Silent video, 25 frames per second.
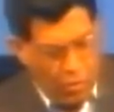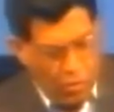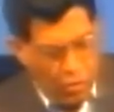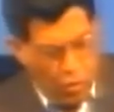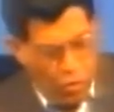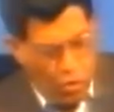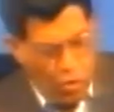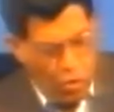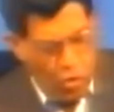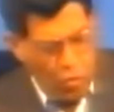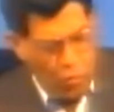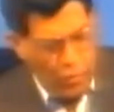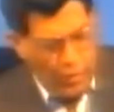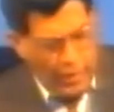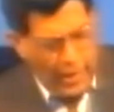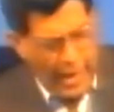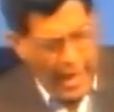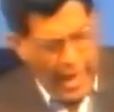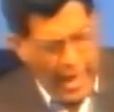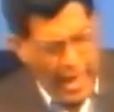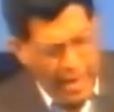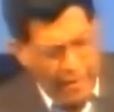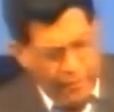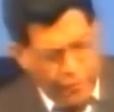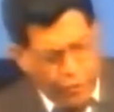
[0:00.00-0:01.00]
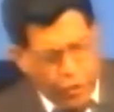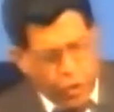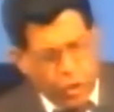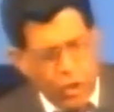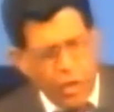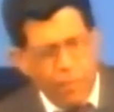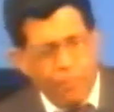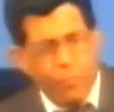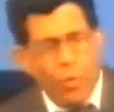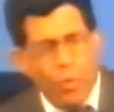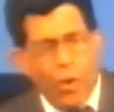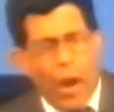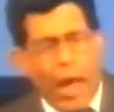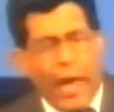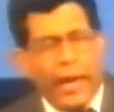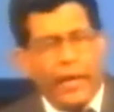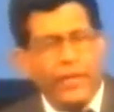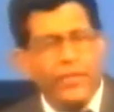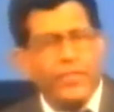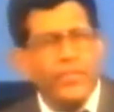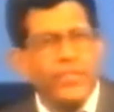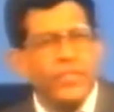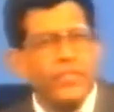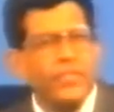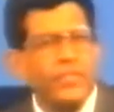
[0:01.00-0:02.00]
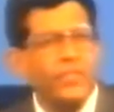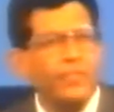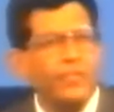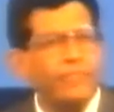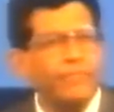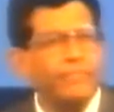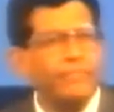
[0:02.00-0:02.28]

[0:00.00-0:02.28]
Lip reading: You will have shipwrecks.